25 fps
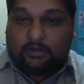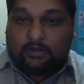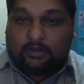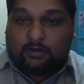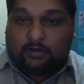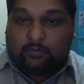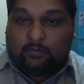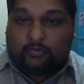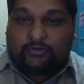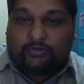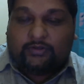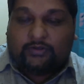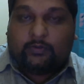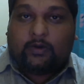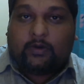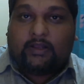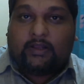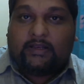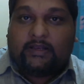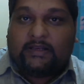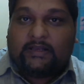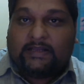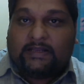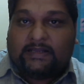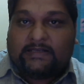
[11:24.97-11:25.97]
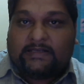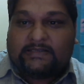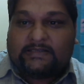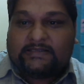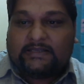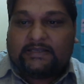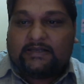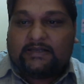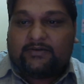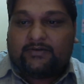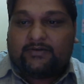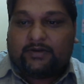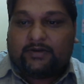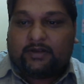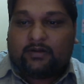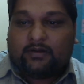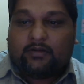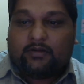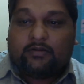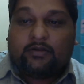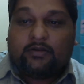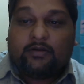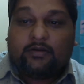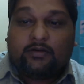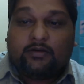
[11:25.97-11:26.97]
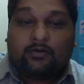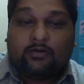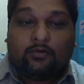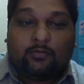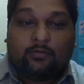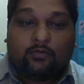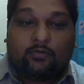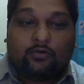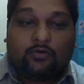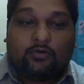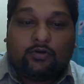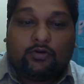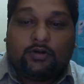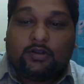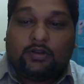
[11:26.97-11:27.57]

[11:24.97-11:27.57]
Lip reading: with Diwali night centering on the new moon,